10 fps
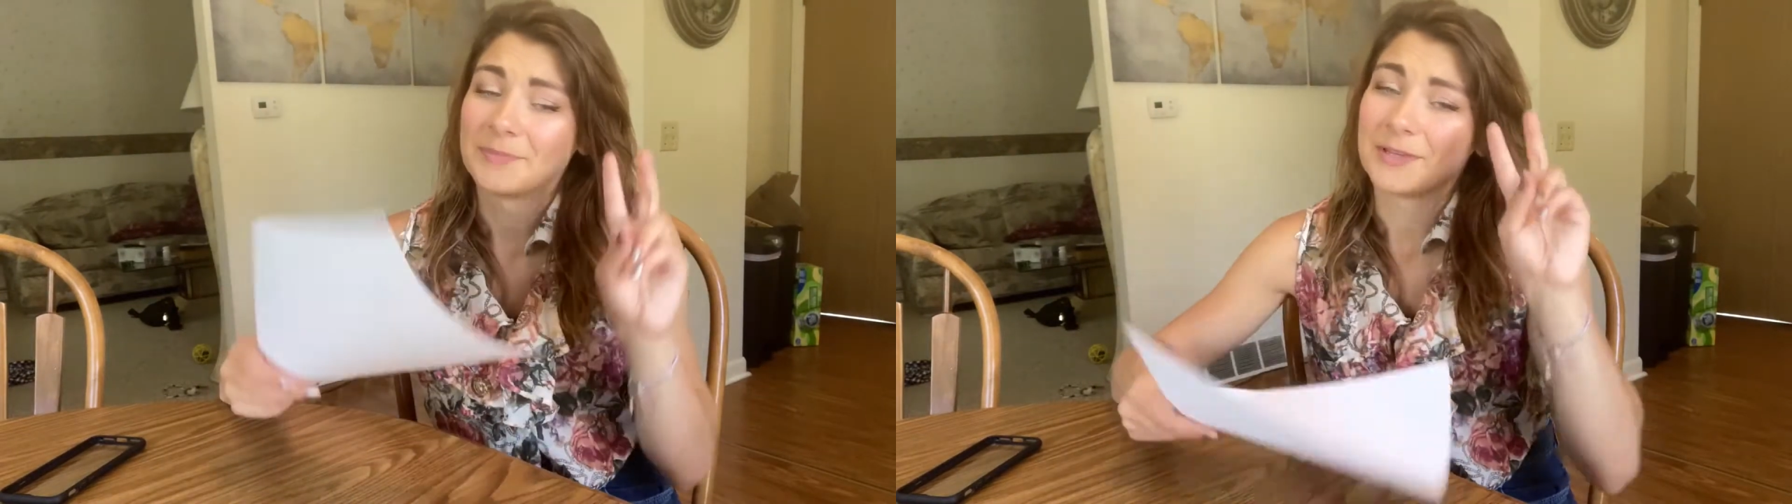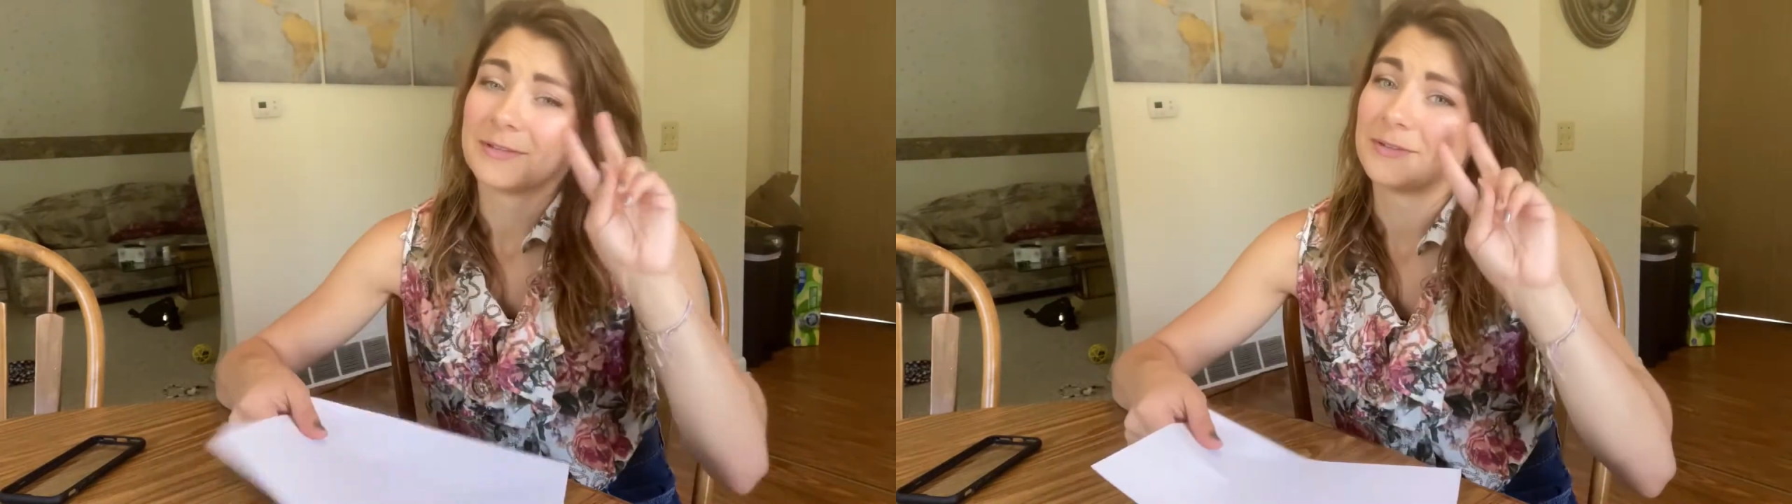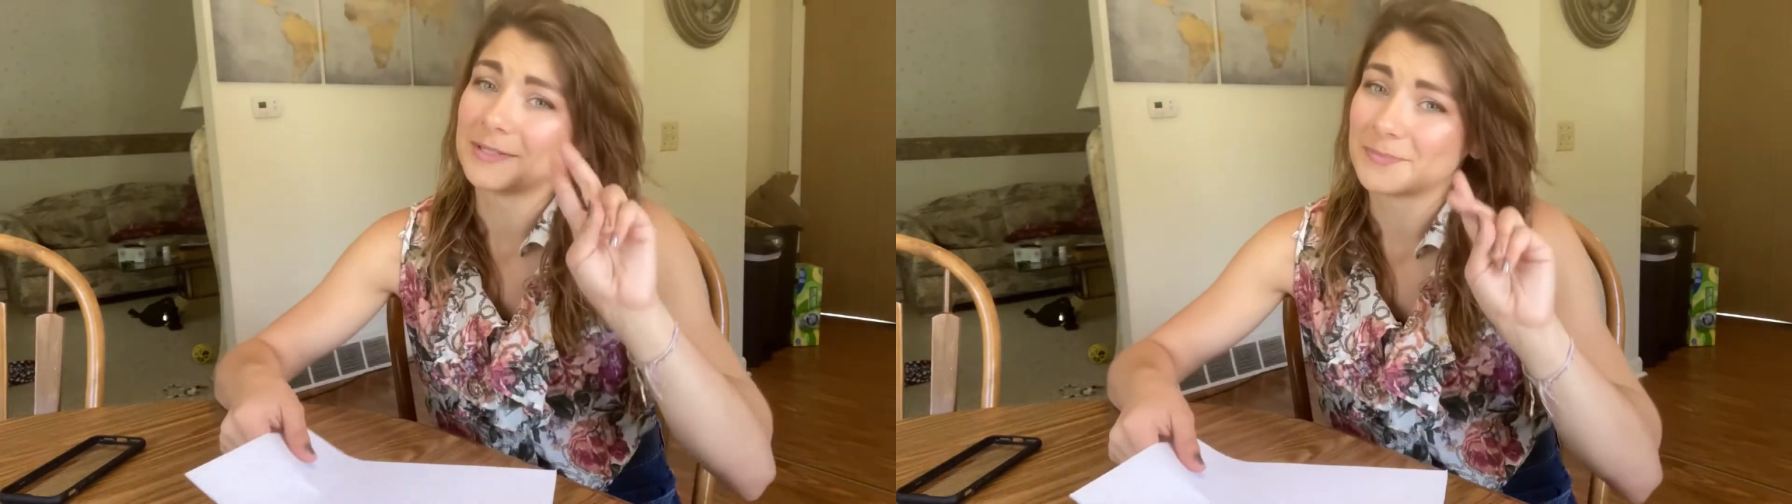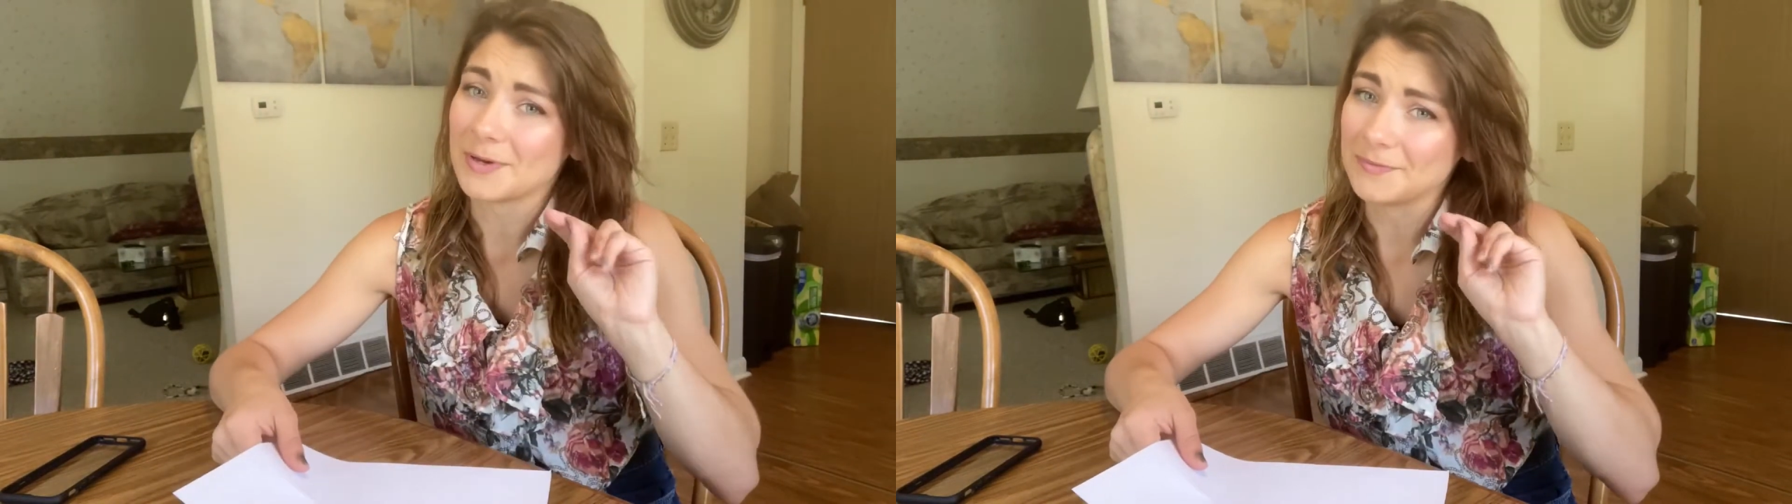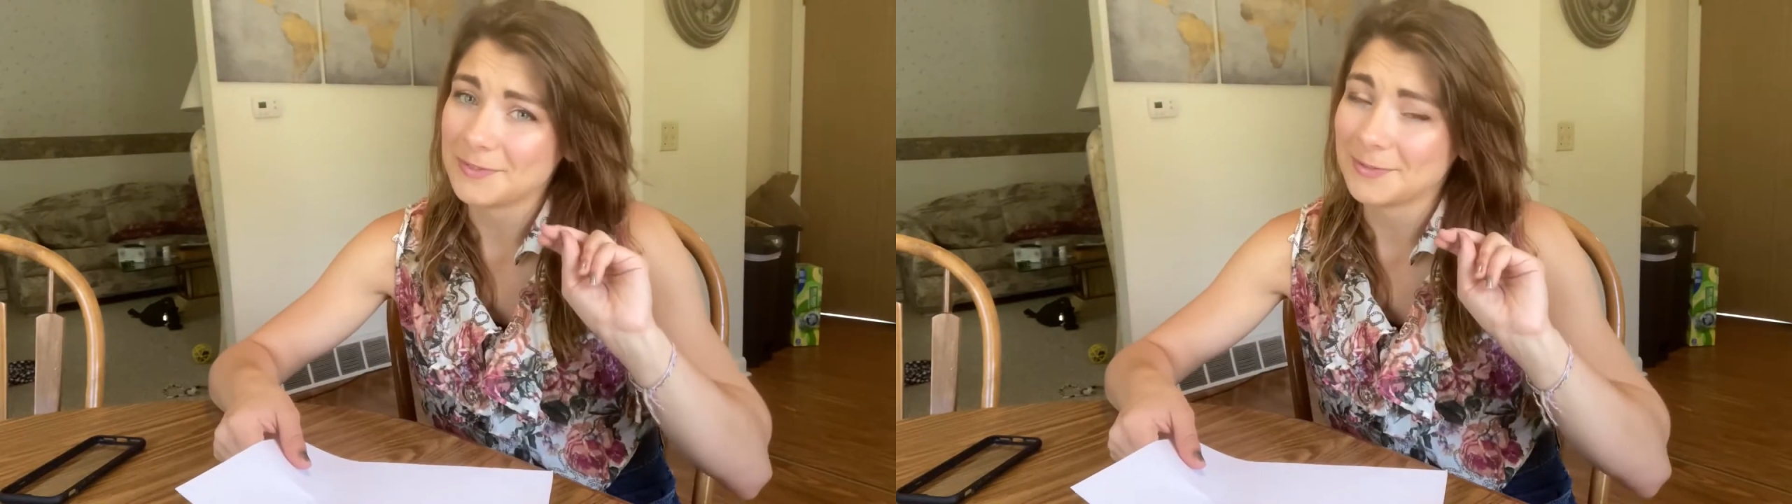you can do this
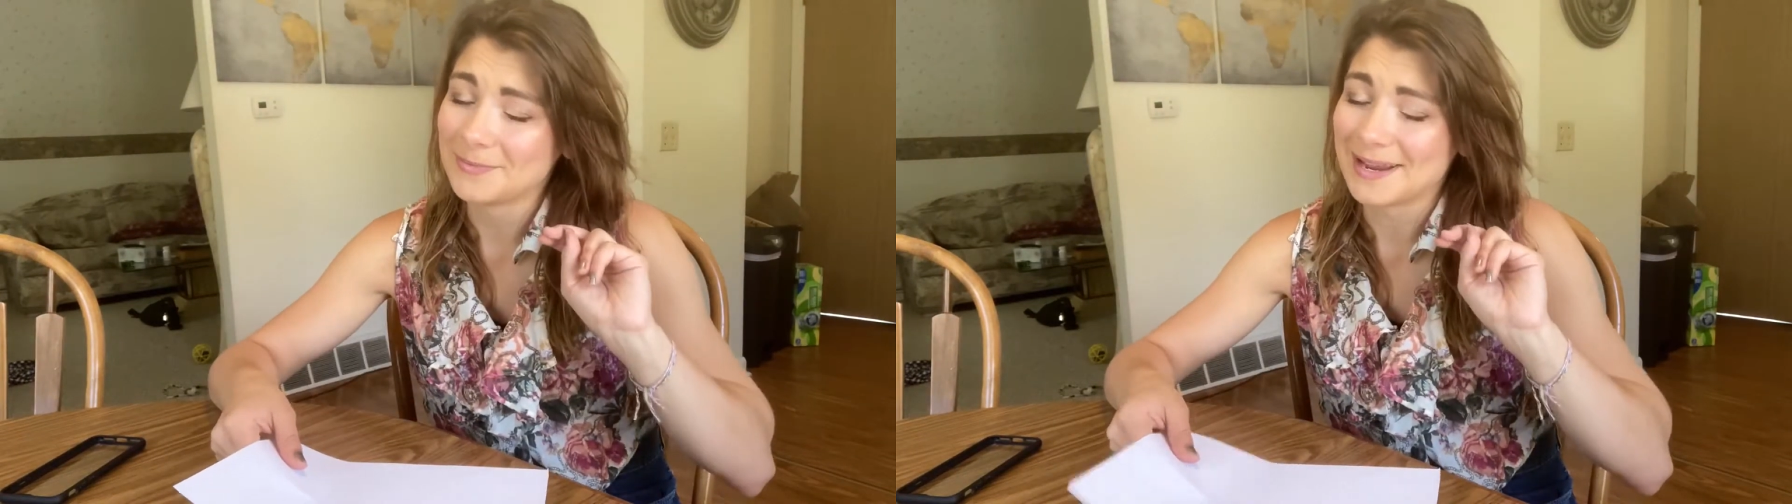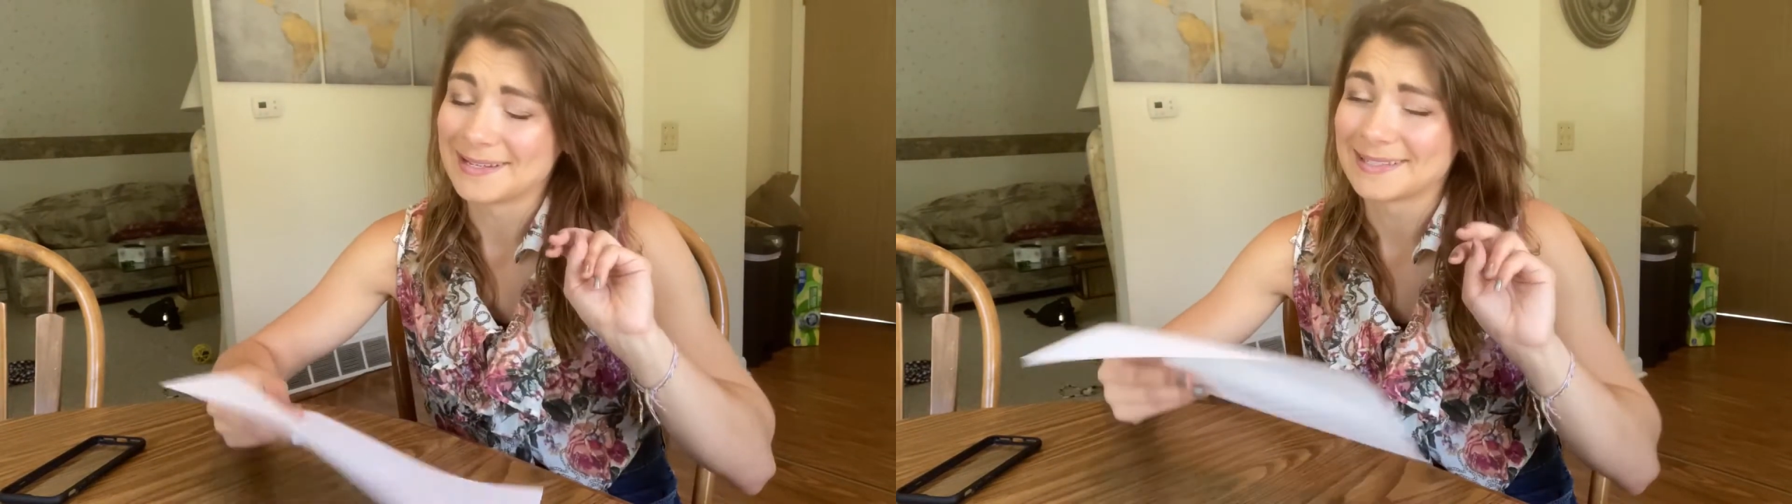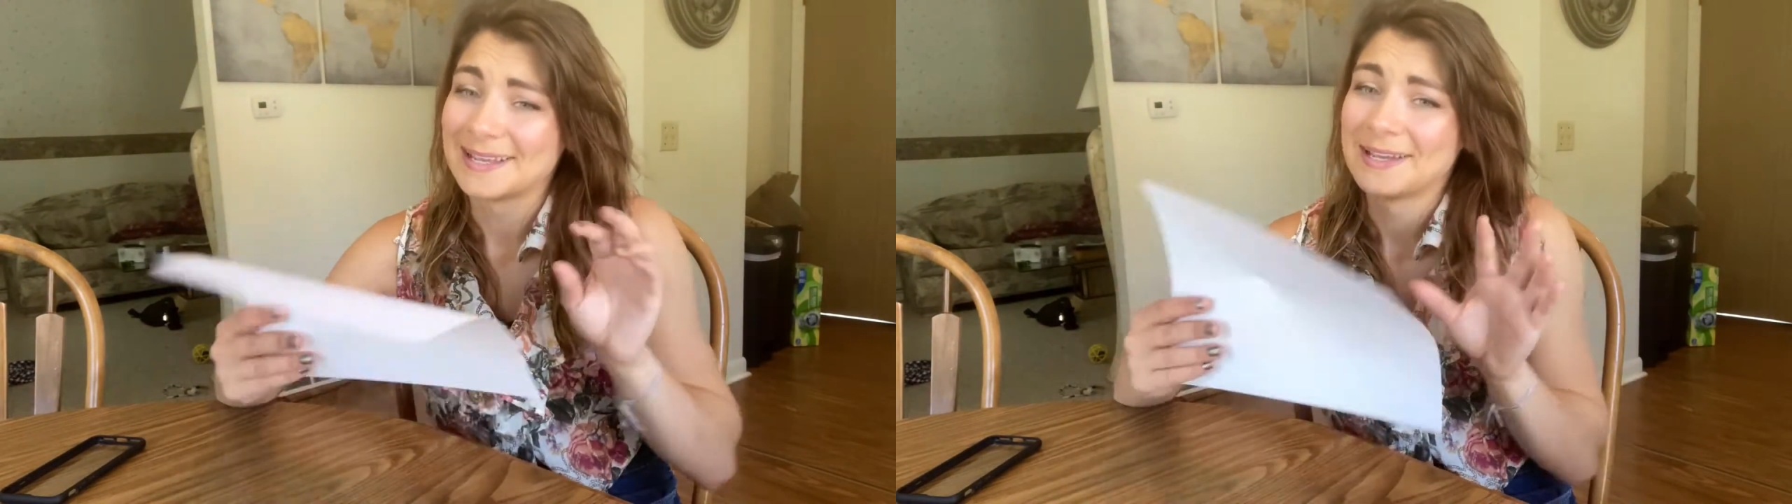one of two ways.